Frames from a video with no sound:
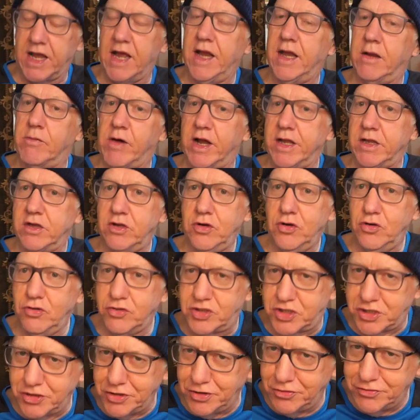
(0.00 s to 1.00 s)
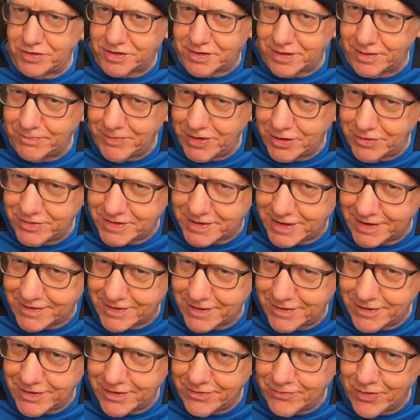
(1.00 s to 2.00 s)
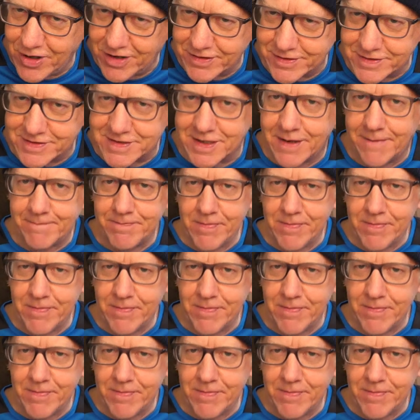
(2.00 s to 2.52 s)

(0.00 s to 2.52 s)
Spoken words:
Anyway, you choose the music that you want